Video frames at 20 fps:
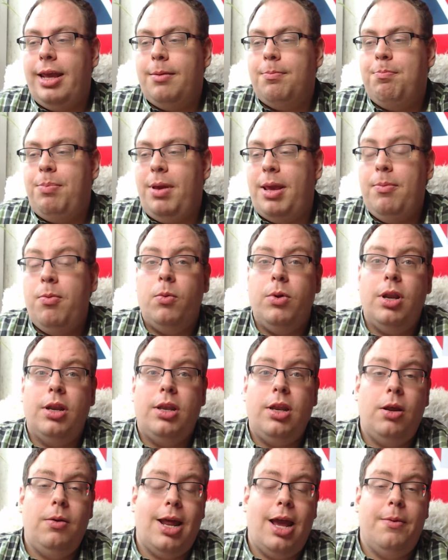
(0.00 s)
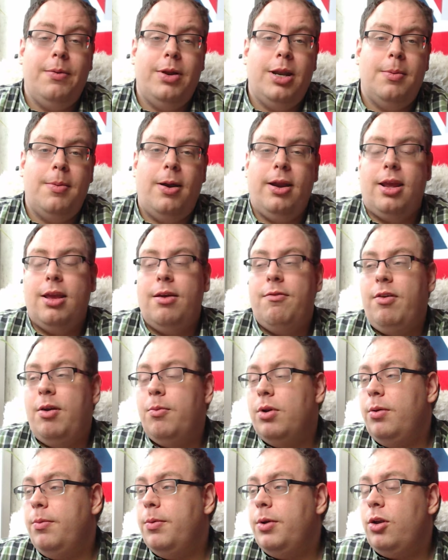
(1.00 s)
people want to do now in America, they
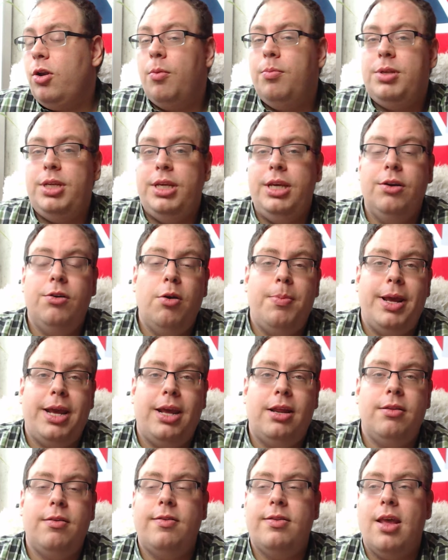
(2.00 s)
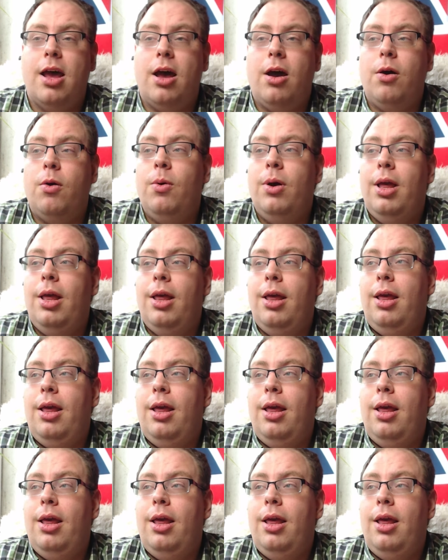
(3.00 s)
want to adopt European-style